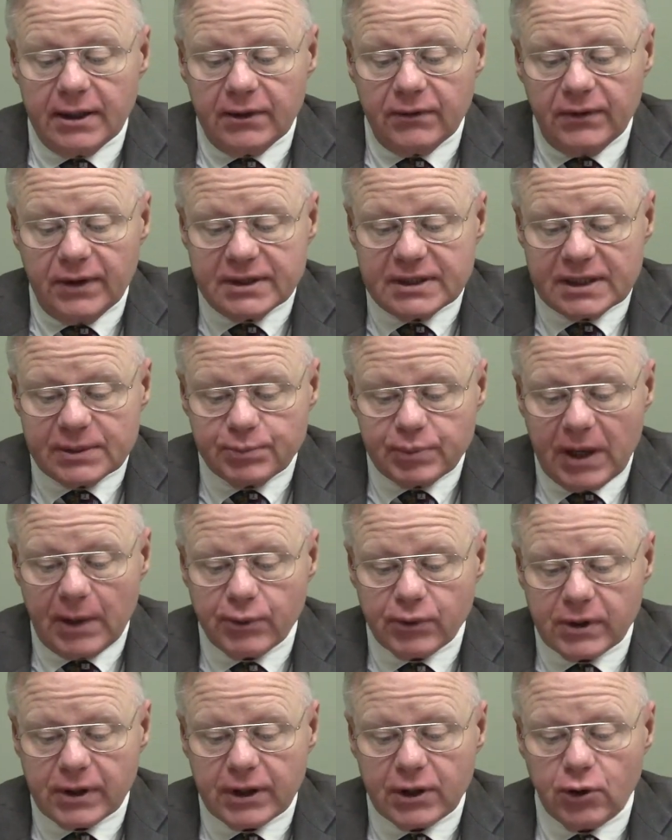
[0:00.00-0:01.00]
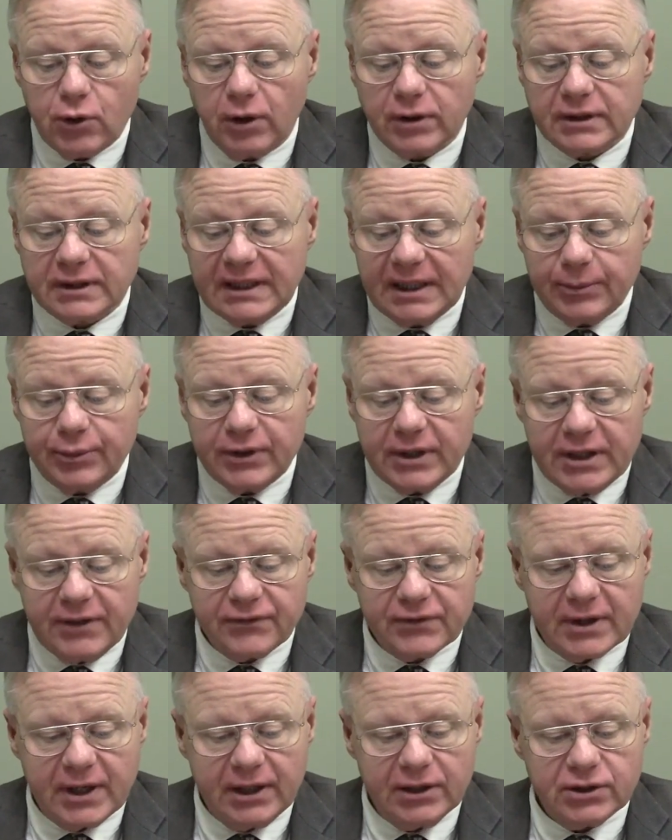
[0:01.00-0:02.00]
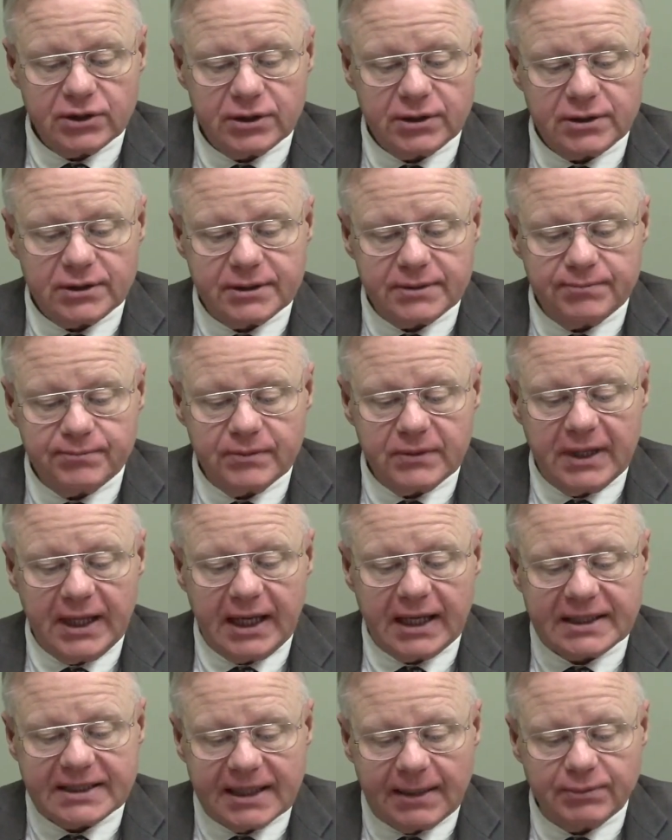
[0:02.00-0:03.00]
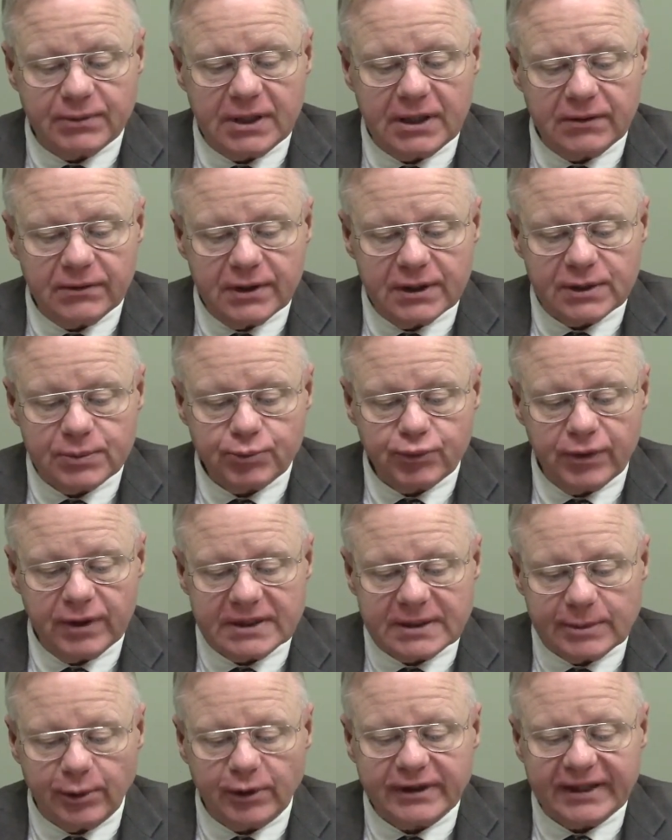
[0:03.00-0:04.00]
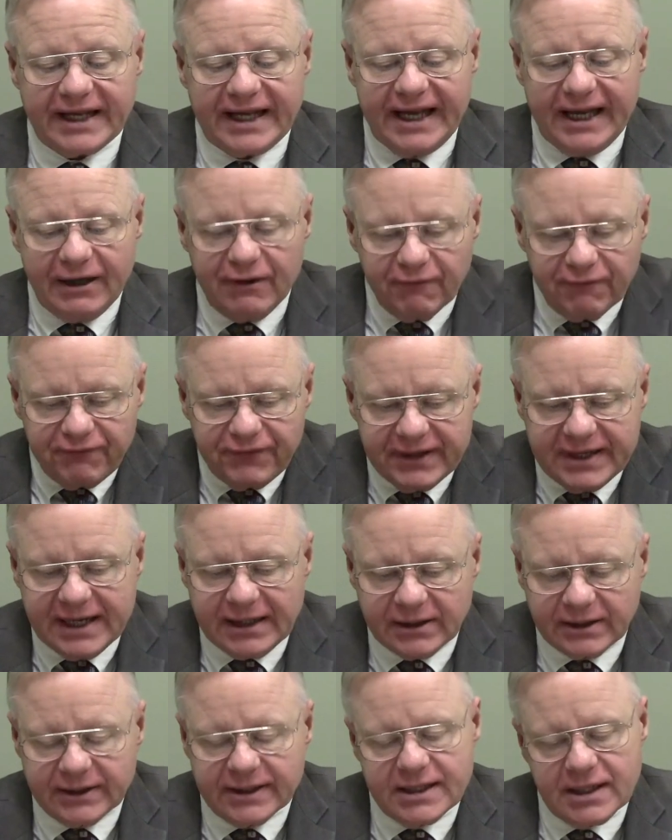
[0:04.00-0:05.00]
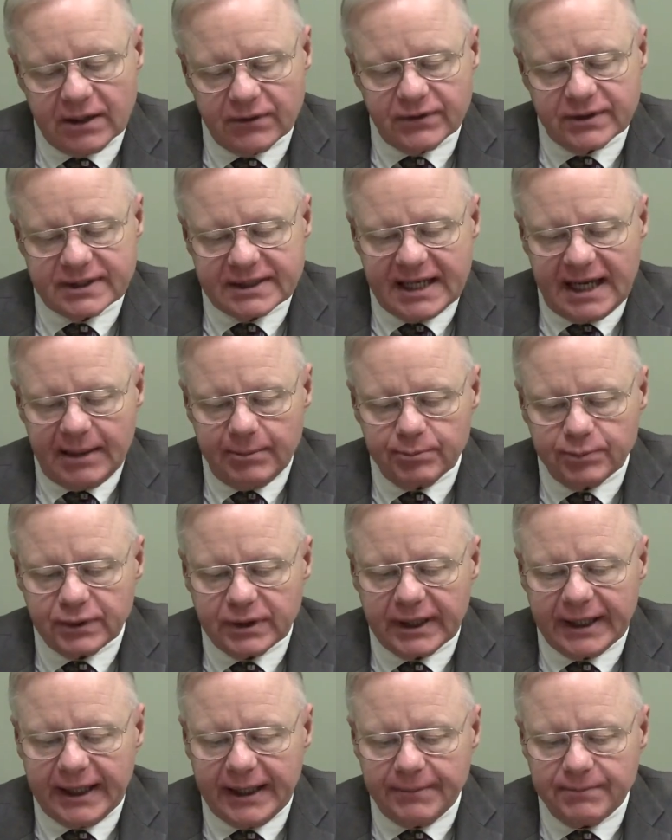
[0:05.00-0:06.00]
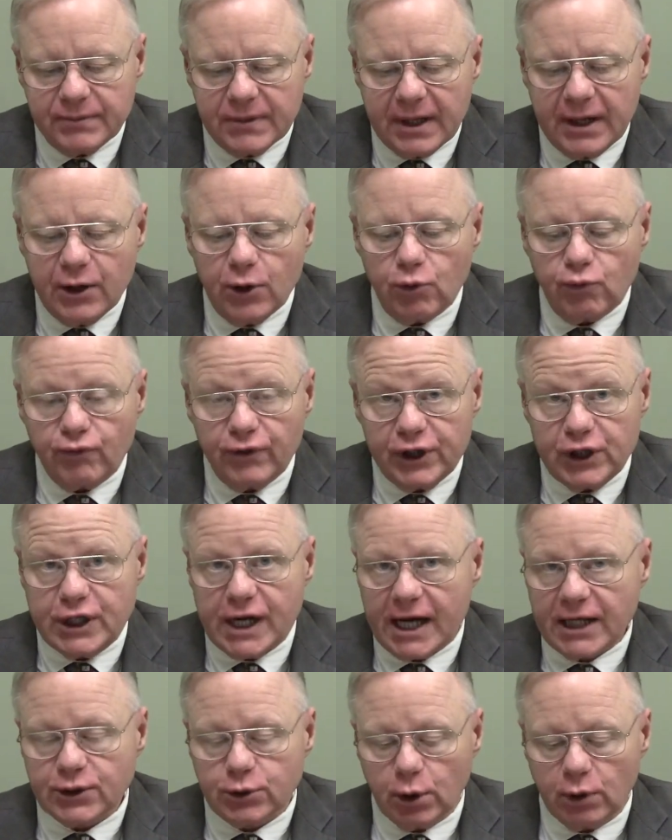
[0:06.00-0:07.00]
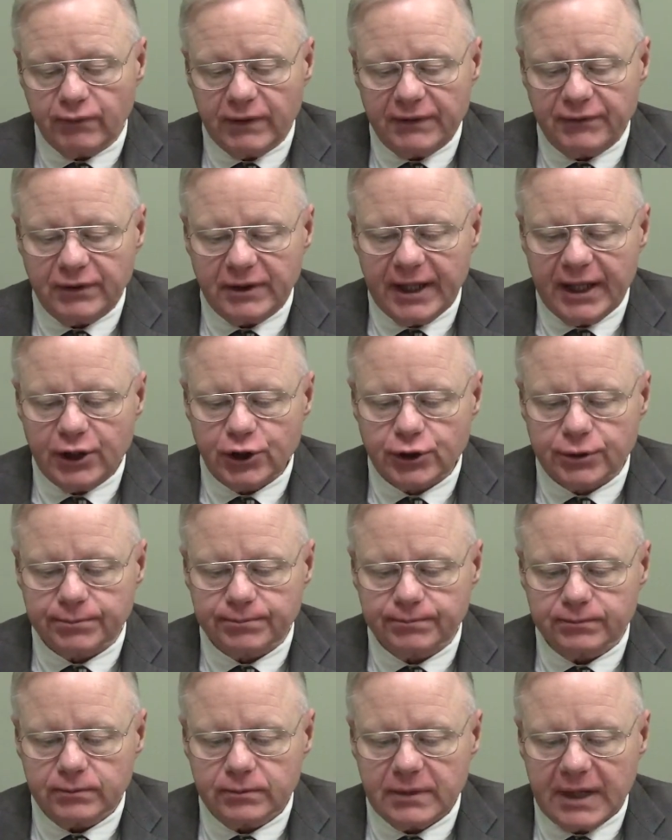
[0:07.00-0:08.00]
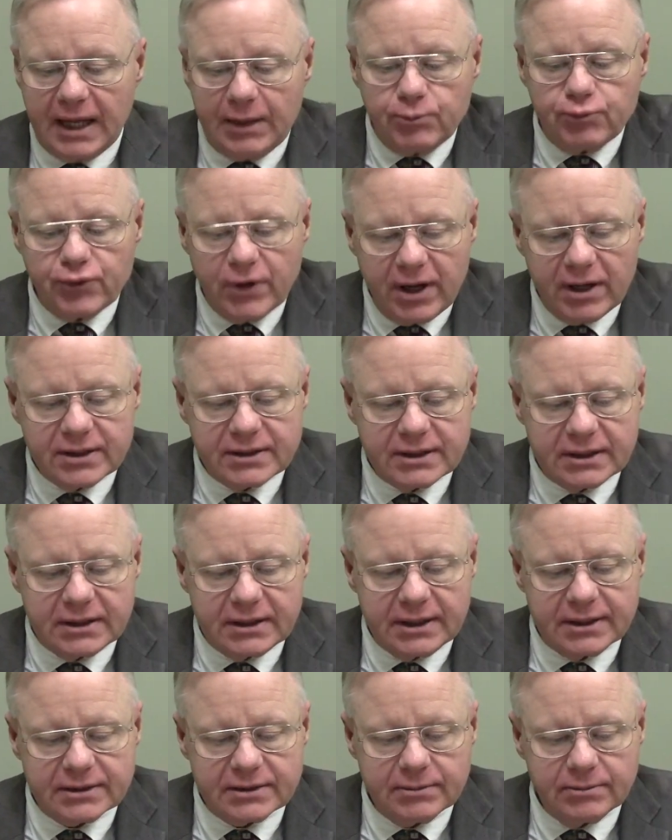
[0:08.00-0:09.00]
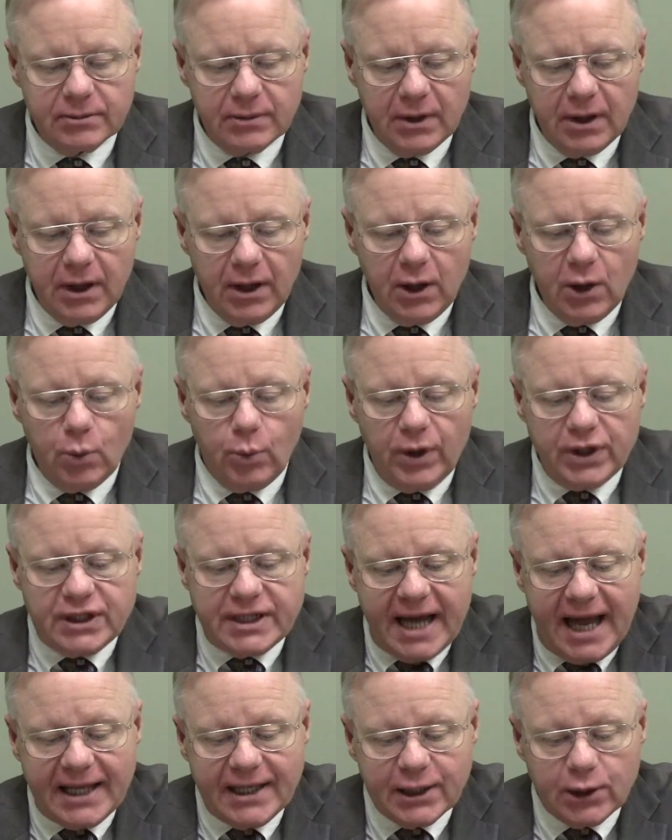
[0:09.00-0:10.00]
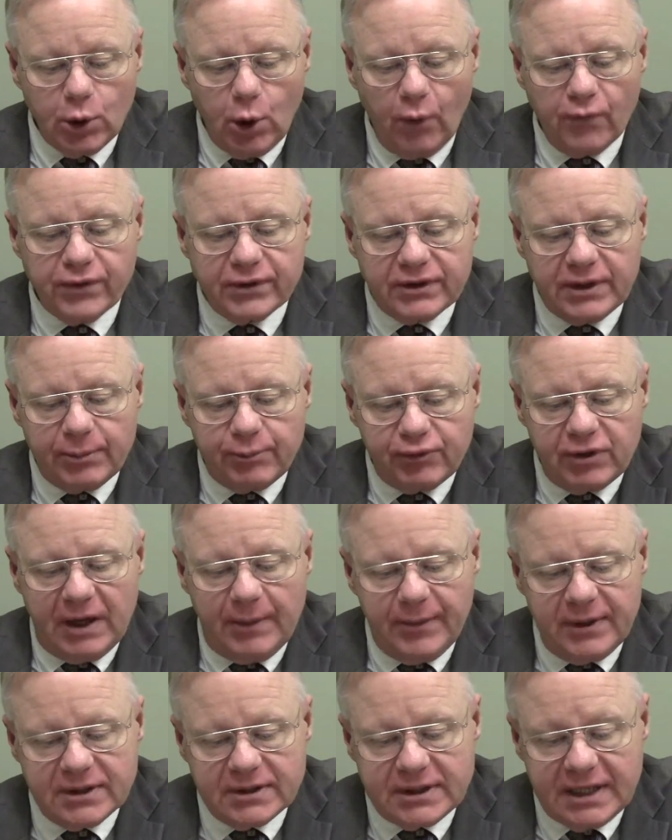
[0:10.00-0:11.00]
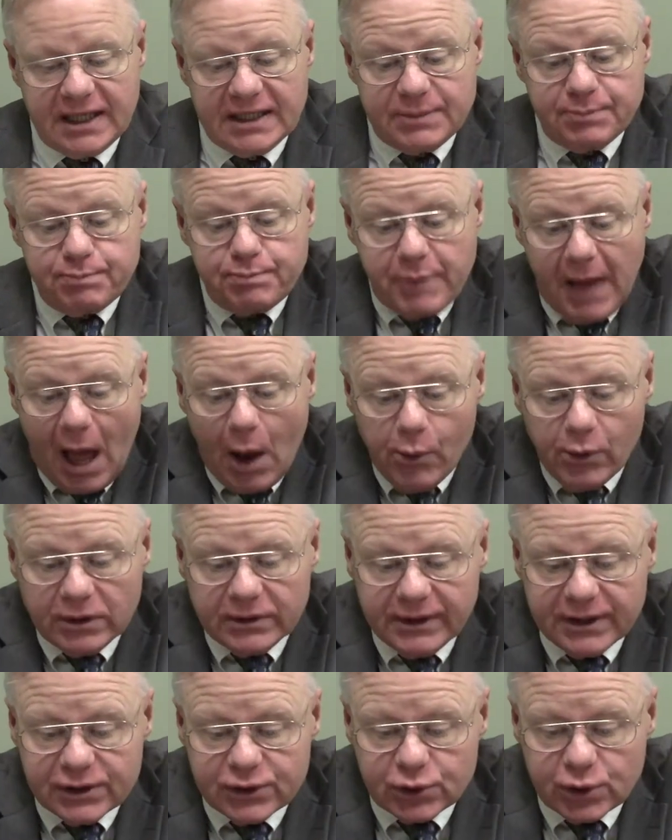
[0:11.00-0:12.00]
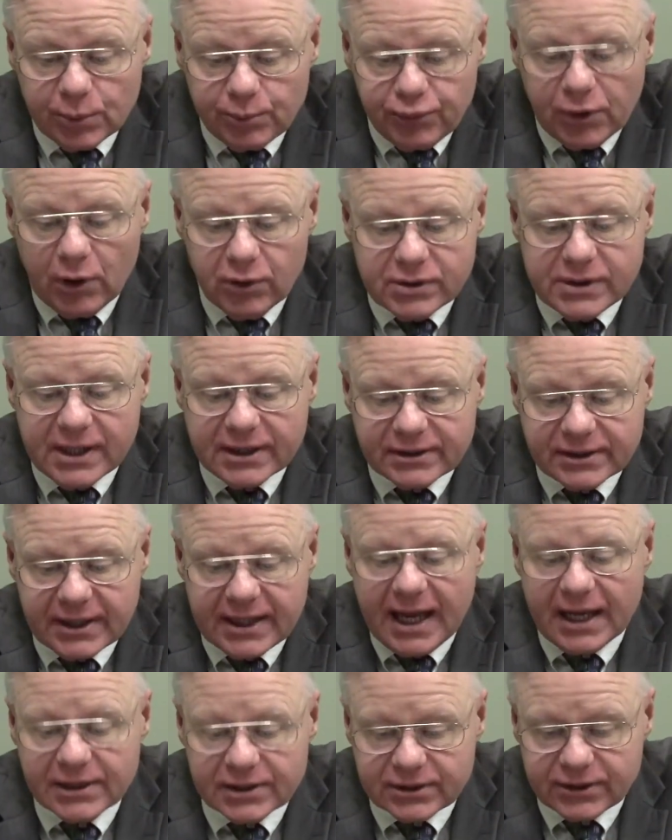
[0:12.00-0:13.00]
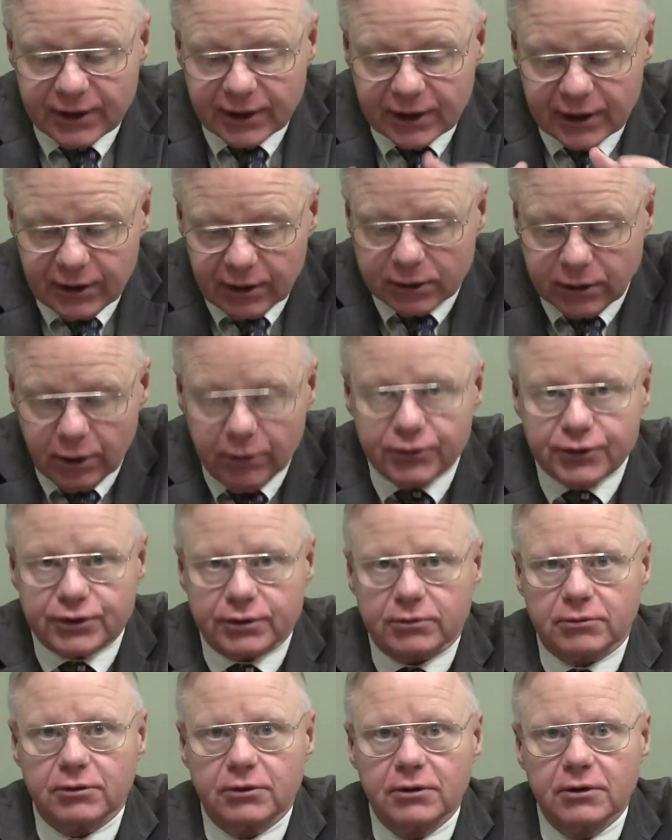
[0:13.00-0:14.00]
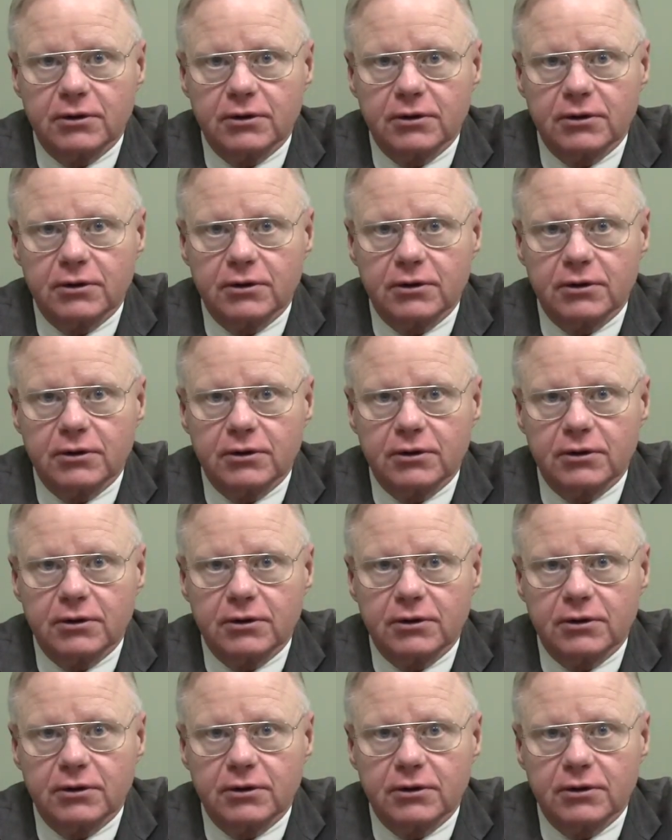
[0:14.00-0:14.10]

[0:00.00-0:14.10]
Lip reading: This is popularly called liberty of conscience. Accepting this principle, infidelity on the same plea, rejects all revelation. And Protestantism, which handed over the premise, is powerless to protest against the conclusion.